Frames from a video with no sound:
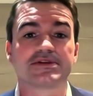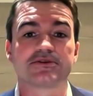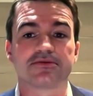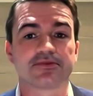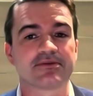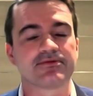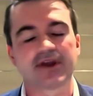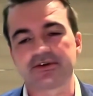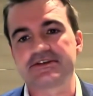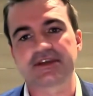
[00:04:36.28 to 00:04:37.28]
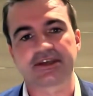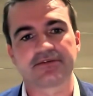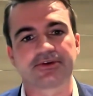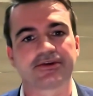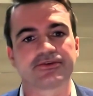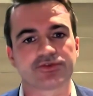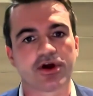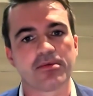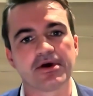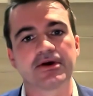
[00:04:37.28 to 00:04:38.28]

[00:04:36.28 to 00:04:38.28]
are suffering very significant trauma